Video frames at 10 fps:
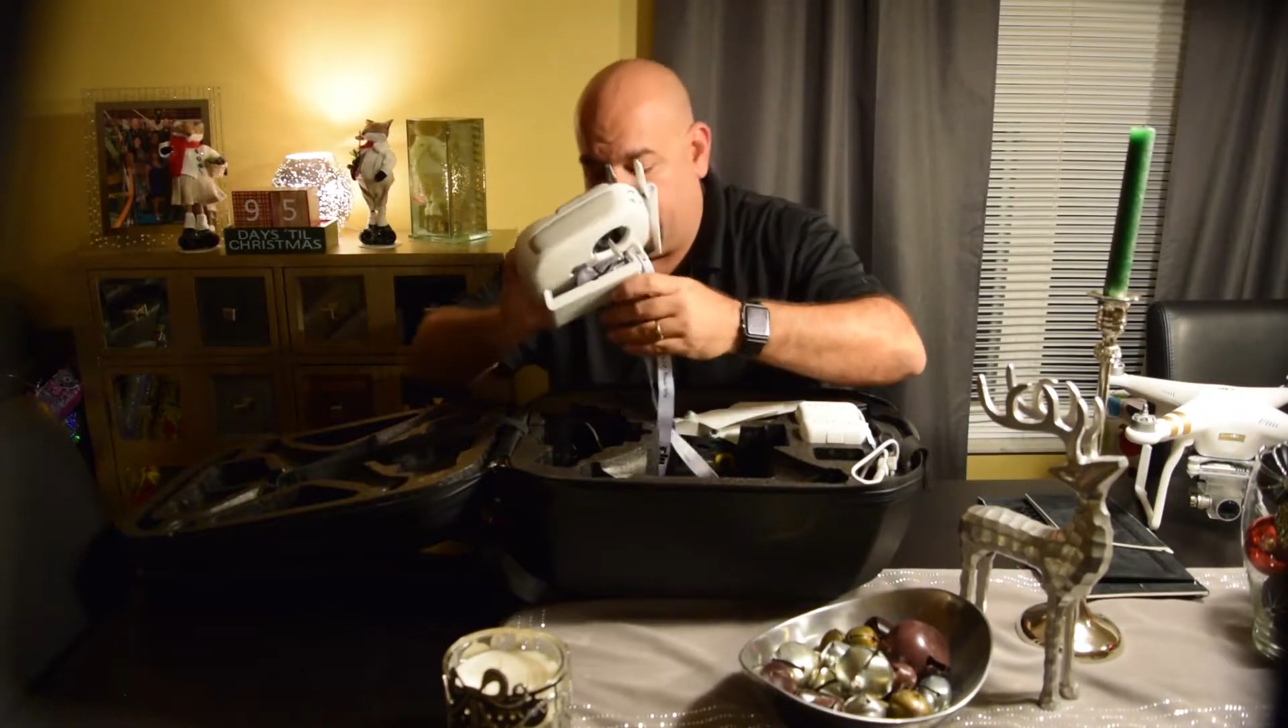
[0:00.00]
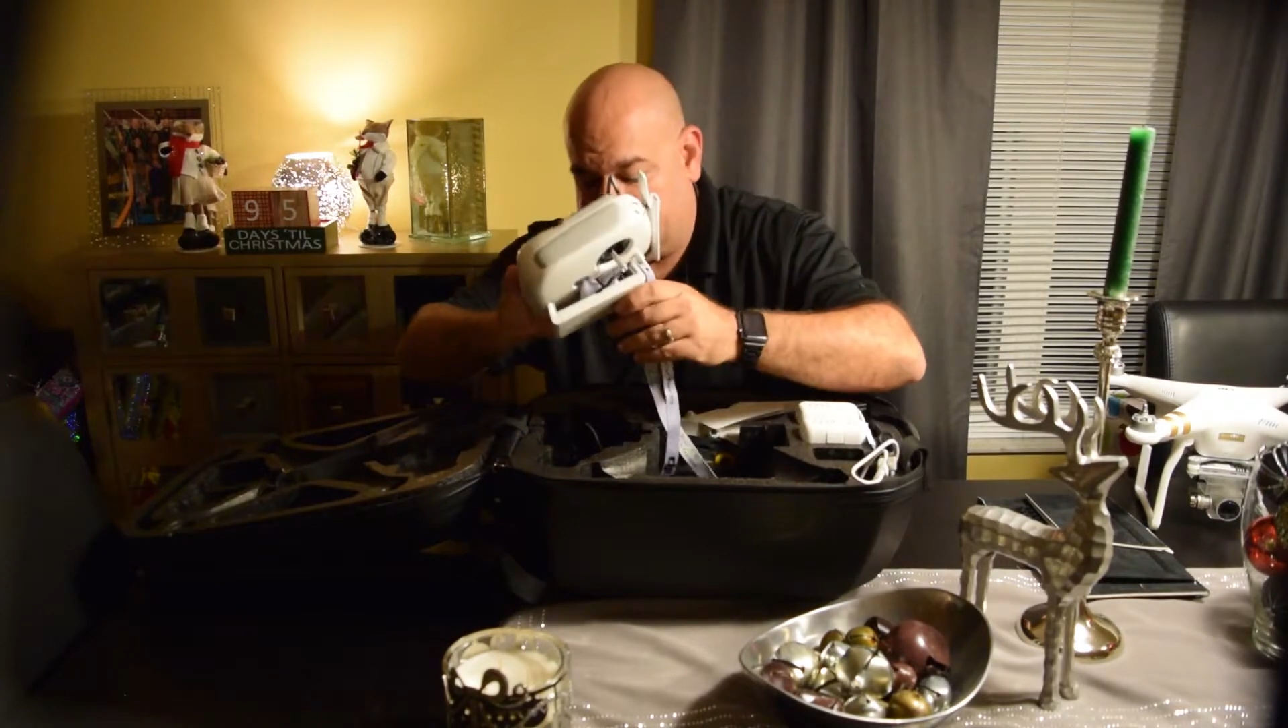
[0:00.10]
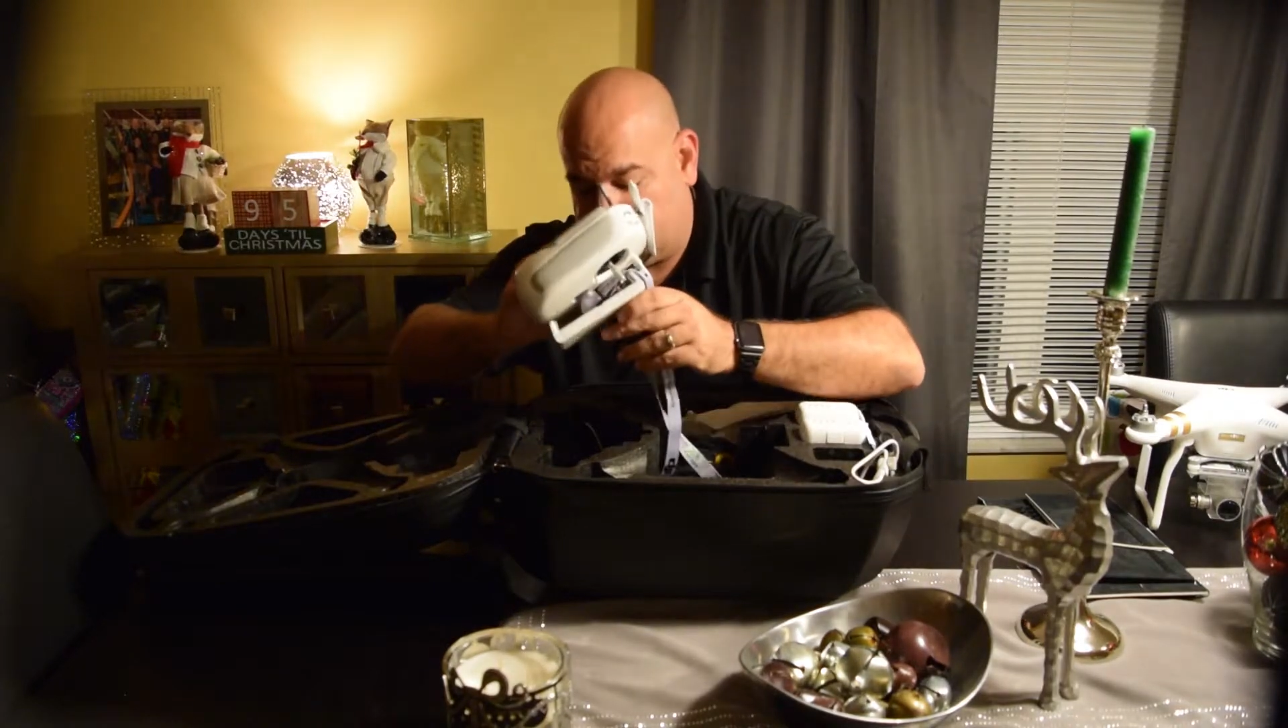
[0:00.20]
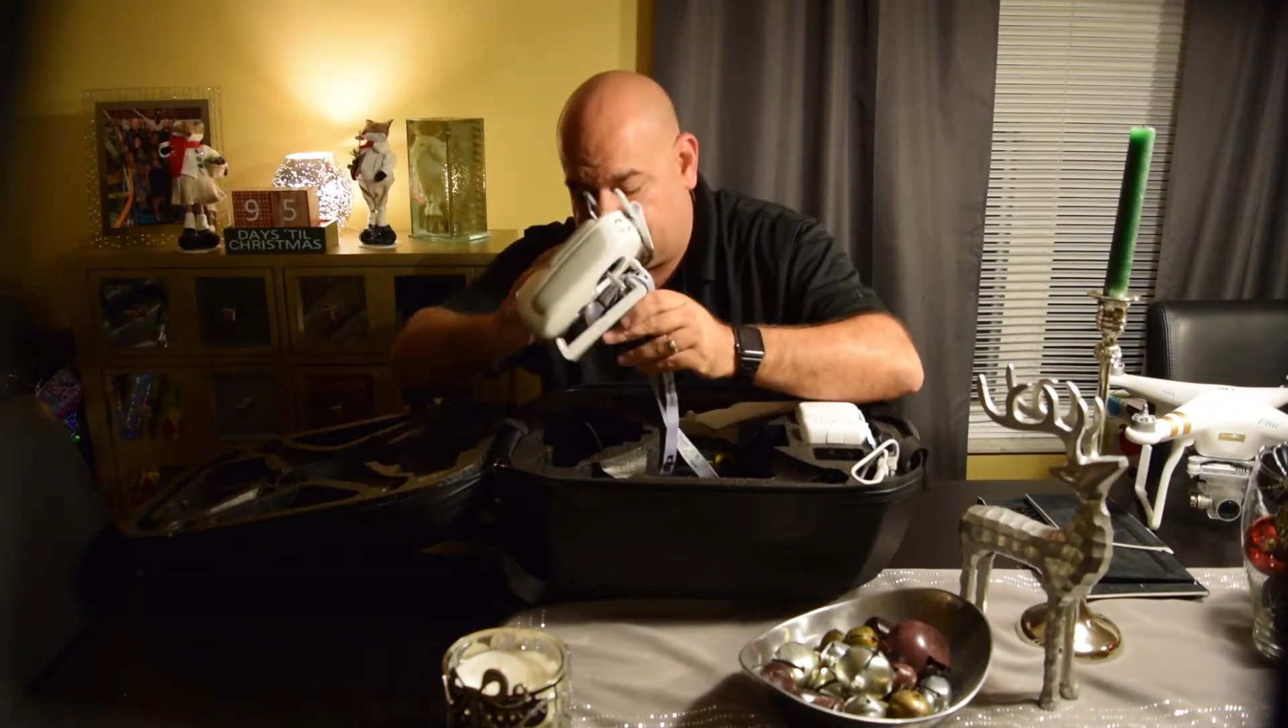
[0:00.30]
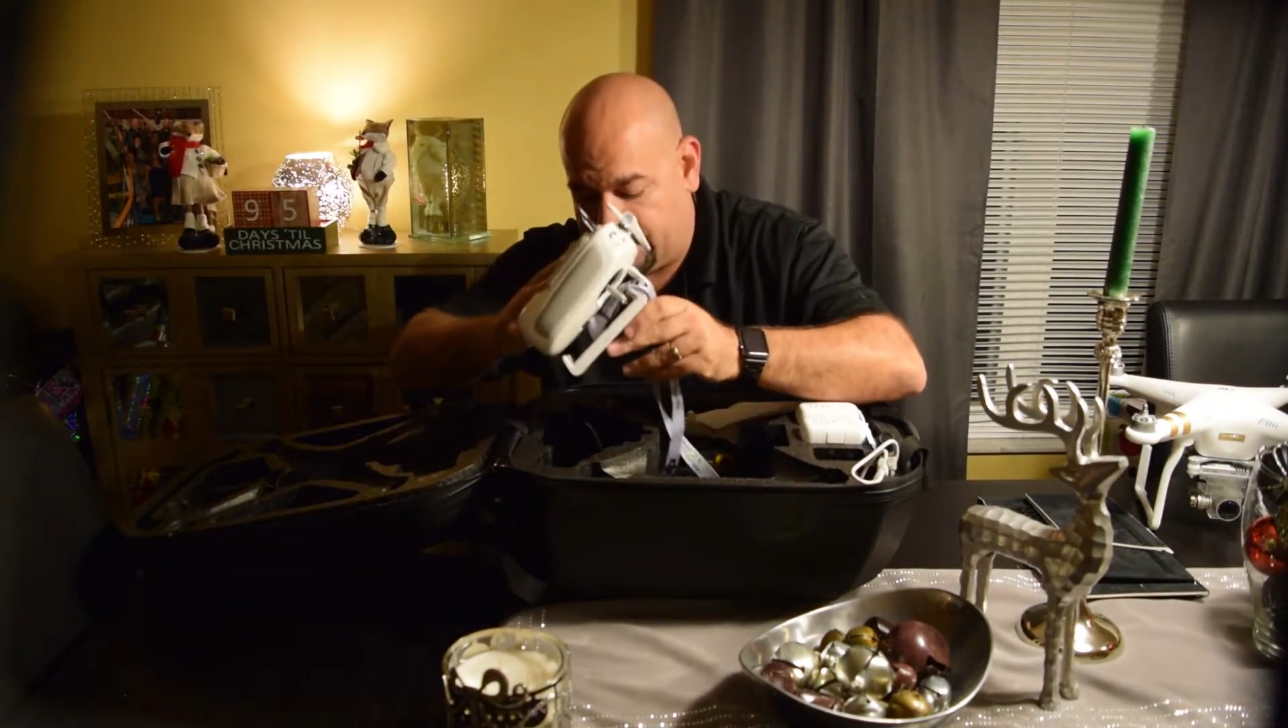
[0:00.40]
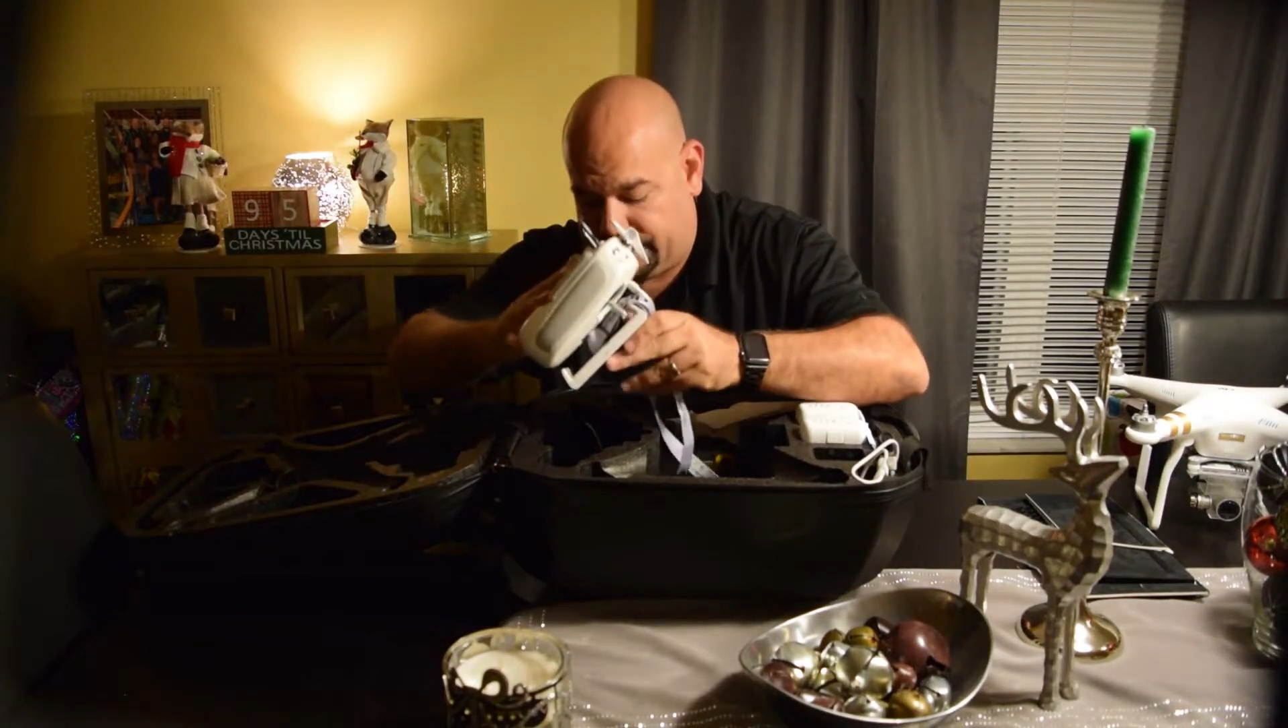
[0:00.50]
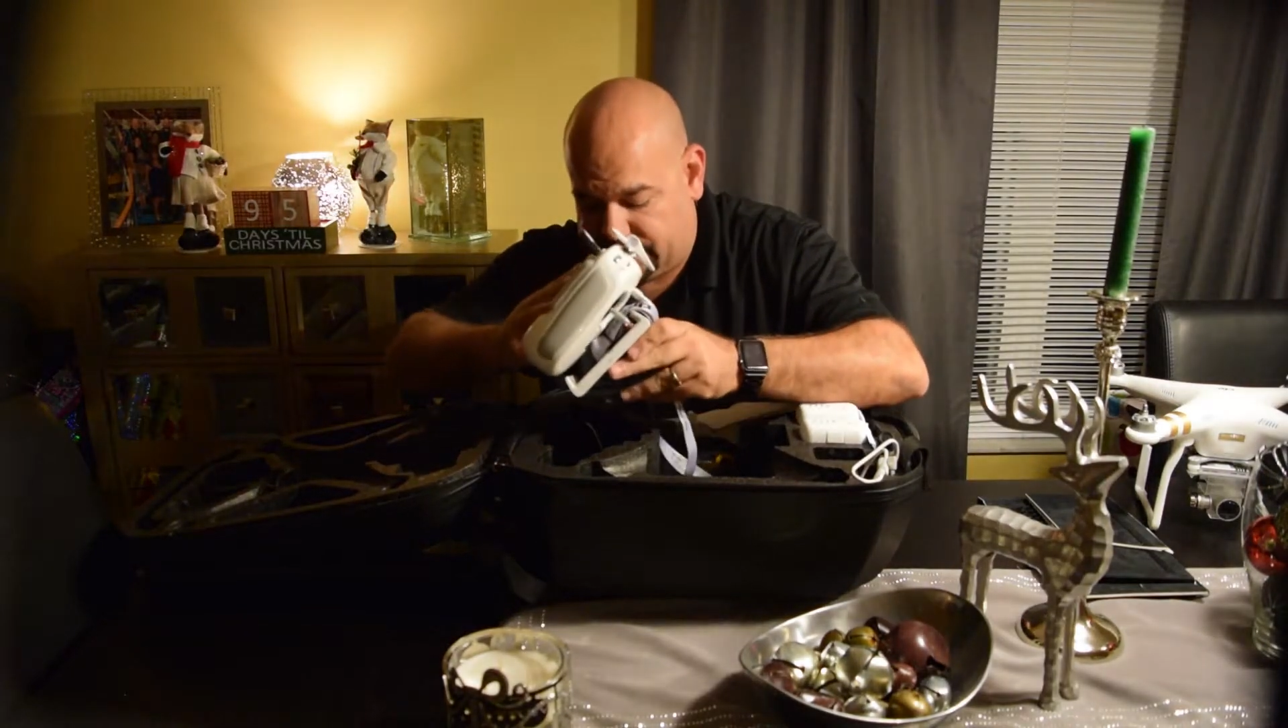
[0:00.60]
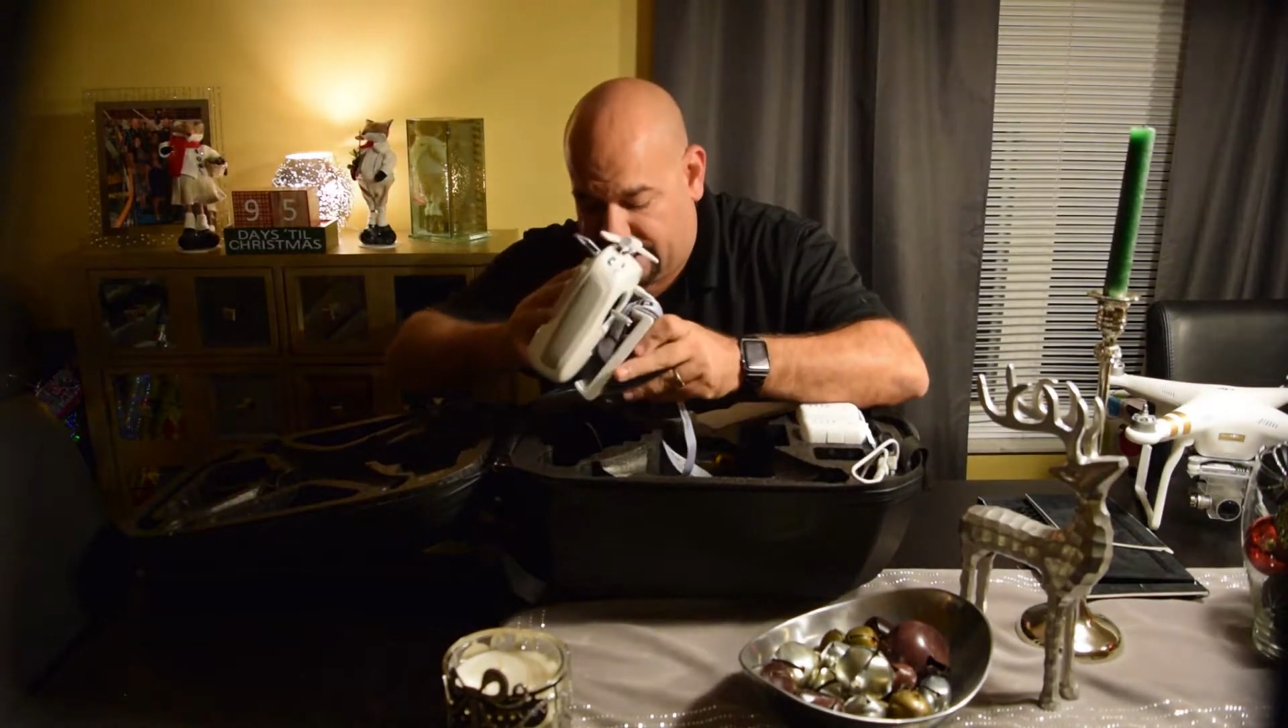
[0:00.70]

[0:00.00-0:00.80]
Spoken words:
best upgrades.